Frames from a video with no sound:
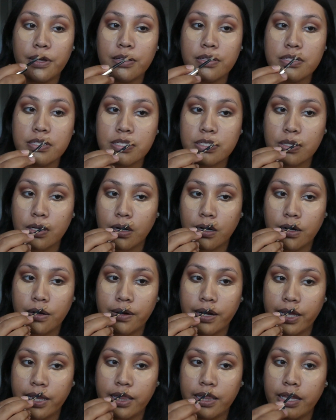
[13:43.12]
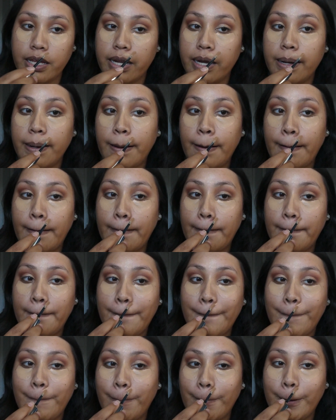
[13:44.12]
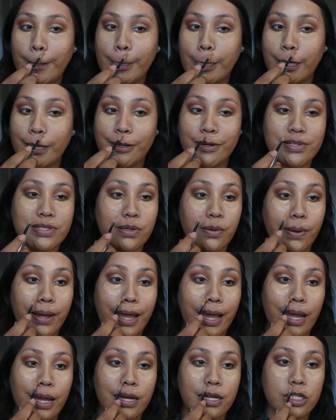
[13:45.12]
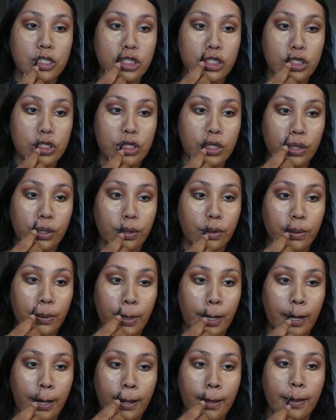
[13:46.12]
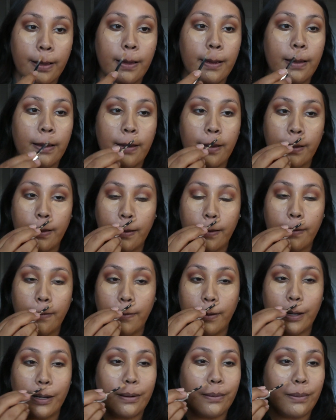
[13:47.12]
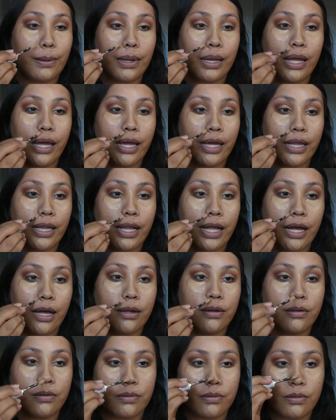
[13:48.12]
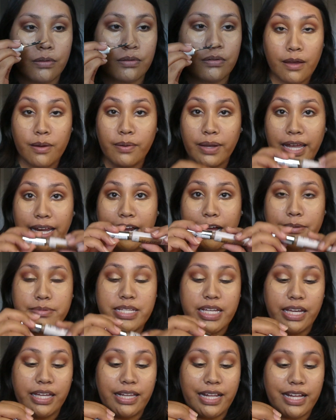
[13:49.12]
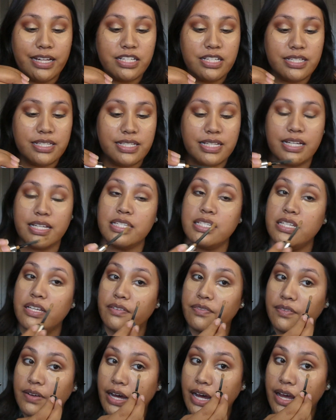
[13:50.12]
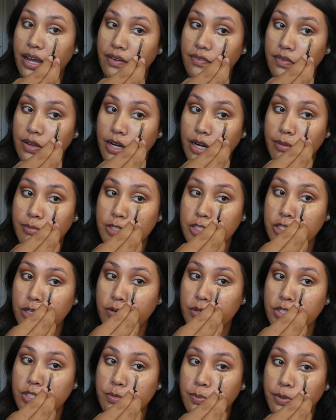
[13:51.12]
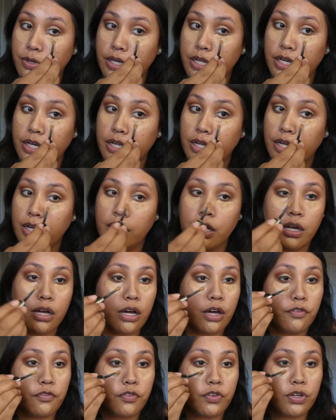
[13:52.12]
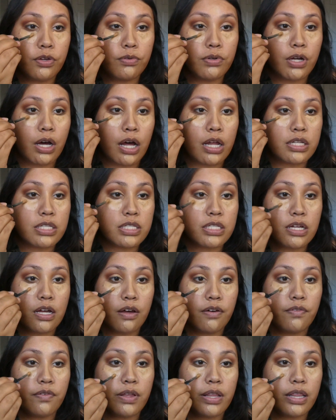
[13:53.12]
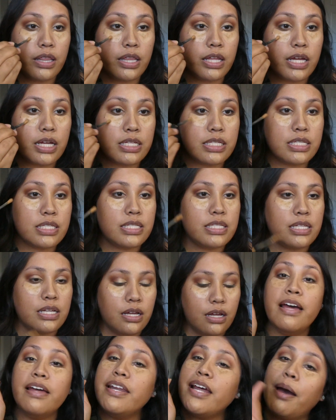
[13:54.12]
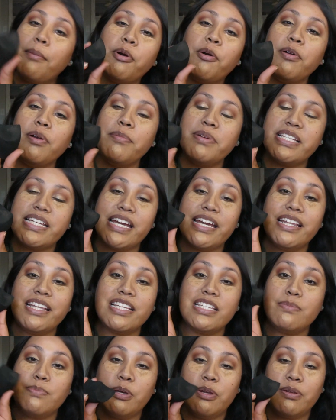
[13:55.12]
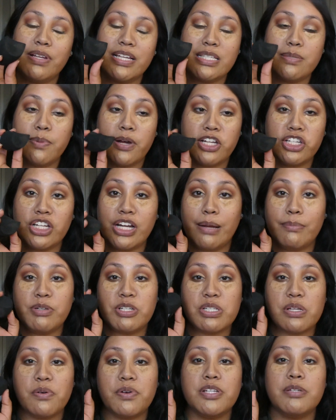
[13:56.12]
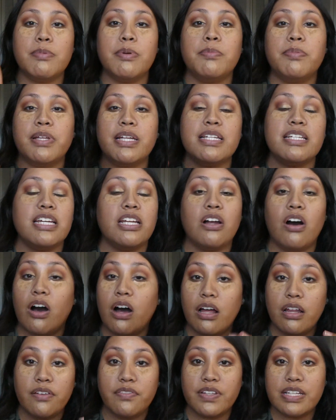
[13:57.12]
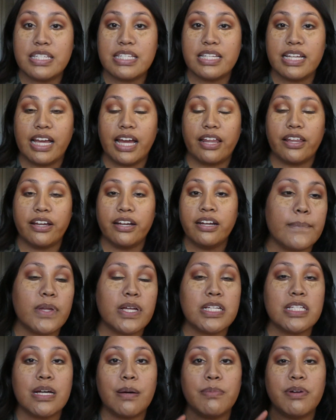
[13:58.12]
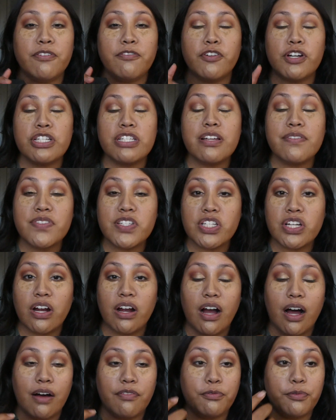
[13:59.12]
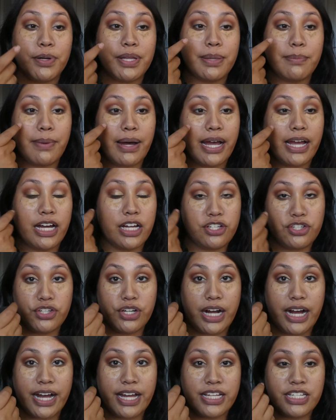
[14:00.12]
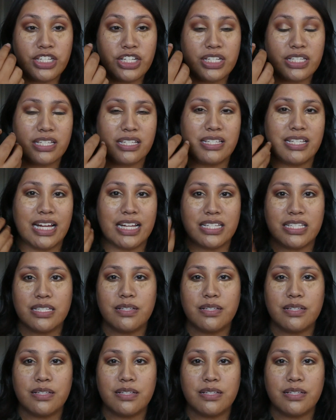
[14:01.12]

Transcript: scar right there. Hopefully that goes away soon. We don't like that. Okay, now I'm taking that 65 and I'm just going to put a few dots of this. Now I'm going to be taking this beauty sponge and I'm just going to be blending all of this together. So I'm going to first off start off with my under eyes just because that's